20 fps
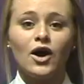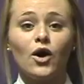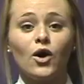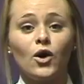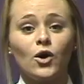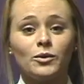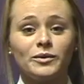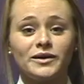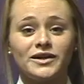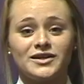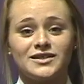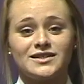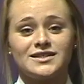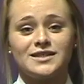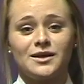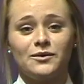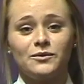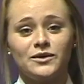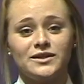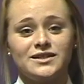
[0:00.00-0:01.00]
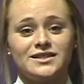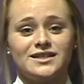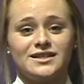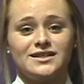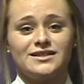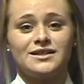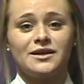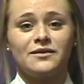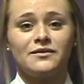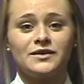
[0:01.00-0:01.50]
Or because someone
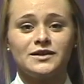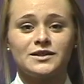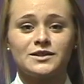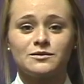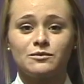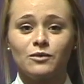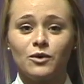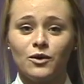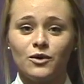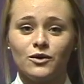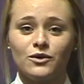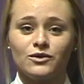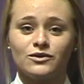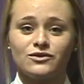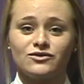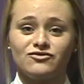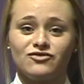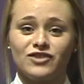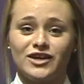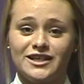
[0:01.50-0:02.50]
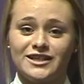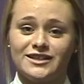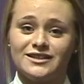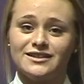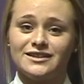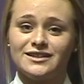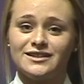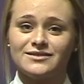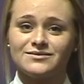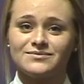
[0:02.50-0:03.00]
said something small regularly.